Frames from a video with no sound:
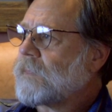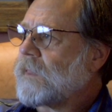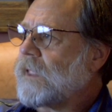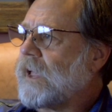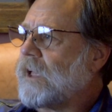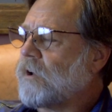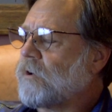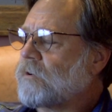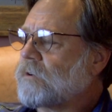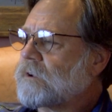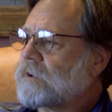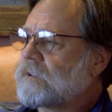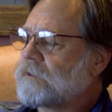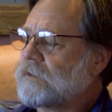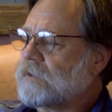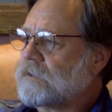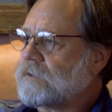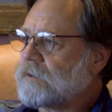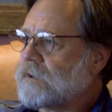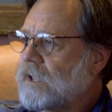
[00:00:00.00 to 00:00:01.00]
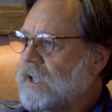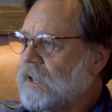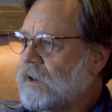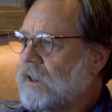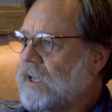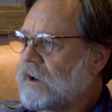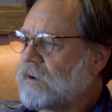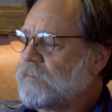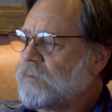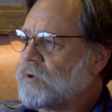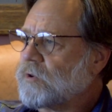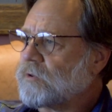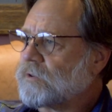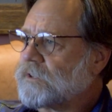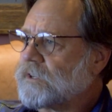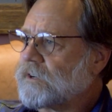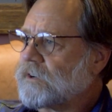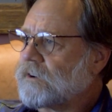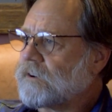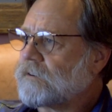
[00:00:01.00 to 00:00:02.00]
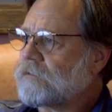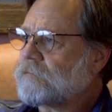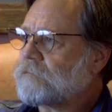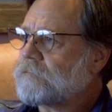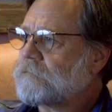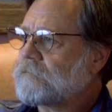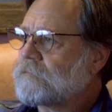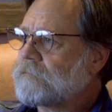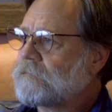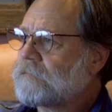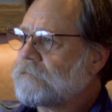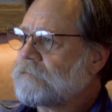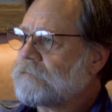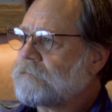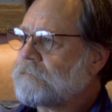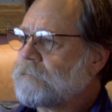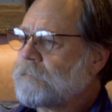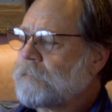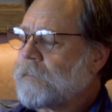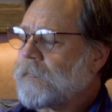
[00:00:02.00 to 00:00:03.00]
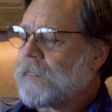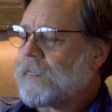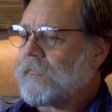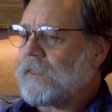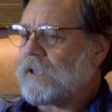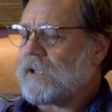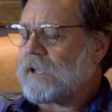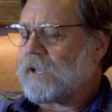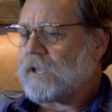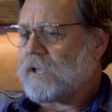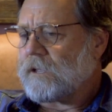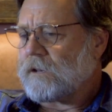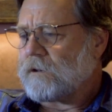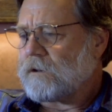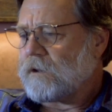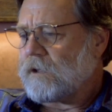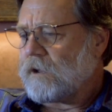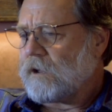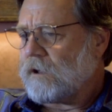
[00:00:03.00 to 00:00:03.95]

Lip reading: elk, and a lot of mule deer, and